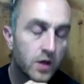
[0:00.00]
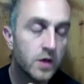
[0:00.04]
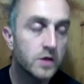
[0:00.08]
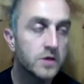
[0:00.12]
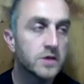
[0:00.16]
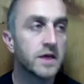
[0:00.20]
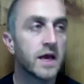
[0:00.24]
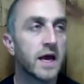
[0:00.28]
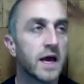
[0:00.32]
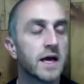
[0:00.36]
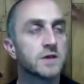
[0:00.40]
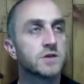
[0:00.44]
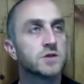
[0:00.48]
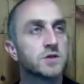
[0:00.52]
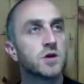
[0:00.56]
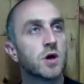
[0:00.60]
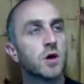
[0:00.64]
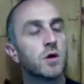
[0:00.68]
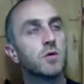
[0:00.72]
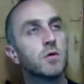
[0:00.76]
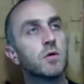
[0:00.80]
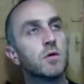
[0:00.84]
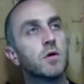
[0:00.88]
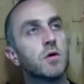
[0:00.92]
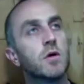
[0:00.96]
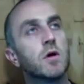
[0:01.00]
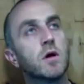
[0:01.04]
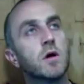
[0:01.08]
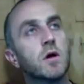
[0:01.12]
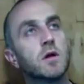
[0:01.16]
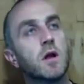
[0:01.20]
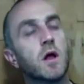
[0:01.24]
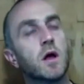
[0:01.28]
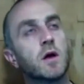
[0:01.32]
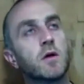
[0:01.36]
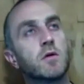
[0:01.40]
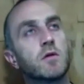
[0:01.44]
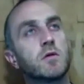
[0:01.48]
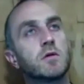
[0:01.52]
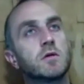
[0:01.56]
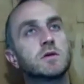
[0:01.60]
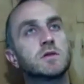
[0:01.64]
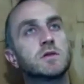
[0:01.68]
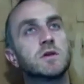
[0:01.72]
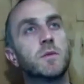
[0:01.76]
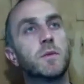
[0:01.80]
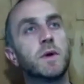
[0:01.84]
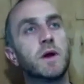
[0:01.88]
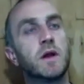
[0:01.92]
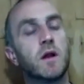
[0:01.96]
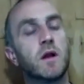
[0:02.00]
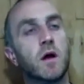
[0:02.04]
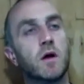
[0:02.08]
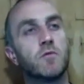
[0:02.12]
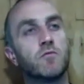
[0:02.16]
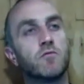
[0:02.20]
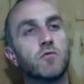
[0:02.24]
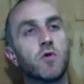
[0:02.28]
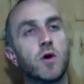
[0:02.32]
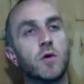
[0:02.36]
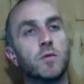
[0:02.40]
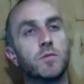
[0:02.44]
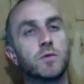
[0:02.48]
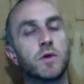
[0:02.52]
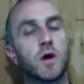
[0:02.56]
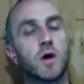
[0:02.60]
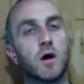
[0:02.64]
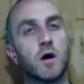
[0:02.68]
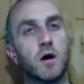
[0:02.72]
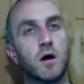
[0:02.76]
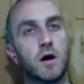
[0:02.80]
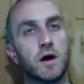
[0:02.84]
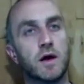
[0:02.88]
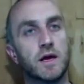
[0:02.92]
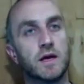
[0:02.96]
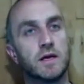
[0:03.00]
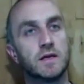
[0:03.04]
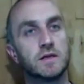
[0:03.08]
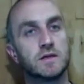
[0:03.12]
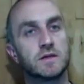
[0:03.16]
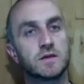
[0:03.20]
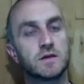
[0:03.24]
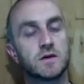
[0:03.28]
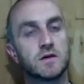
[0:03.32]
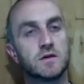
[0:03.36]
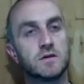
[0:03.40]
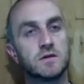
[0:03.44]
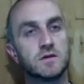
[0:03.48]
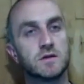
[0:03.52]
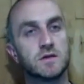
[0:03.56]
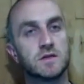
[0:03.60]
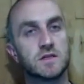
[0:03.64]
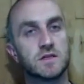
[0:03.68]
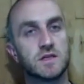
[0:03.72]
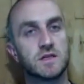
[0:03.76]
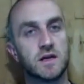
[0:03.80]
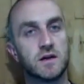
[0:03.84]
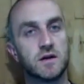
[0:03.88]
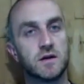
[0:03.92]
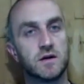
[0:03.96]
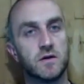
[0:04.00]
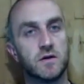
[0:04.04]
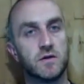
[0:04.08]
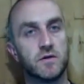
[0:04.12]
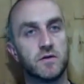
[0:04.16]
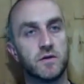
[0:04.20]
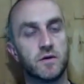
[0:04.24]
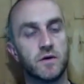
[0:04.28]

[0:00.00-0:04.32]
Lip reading: Yeah, so like something like rope dart is considered